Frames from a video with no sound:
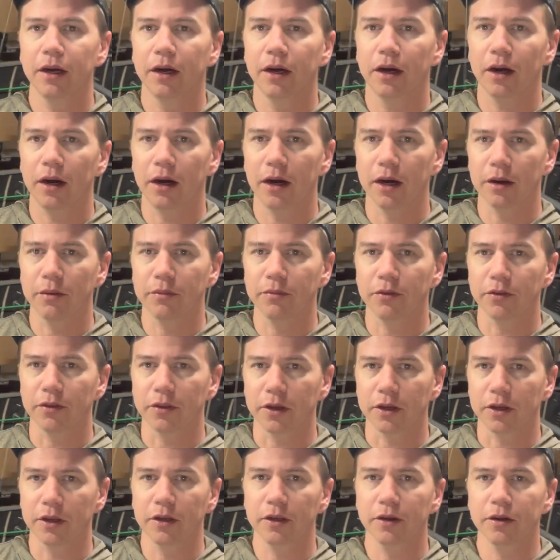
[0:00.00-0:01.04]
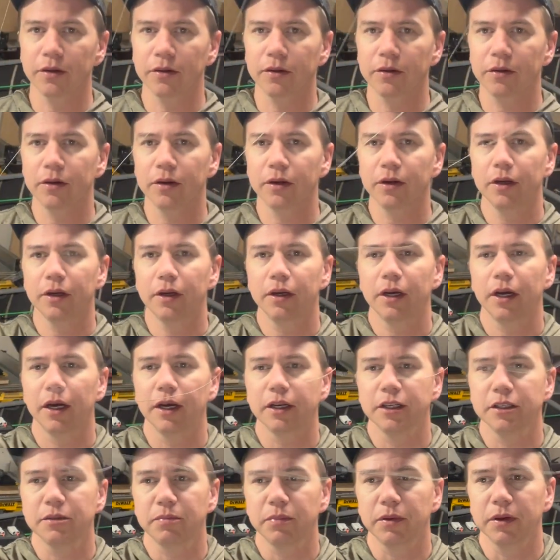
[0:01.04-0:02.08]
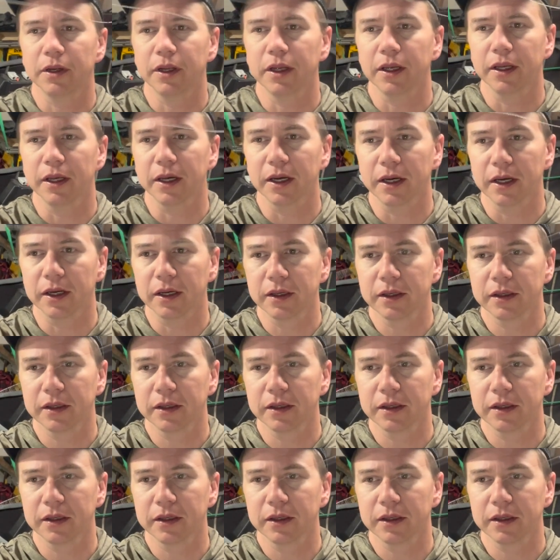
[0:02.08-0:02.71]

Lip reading: arm for the canoe, I just put a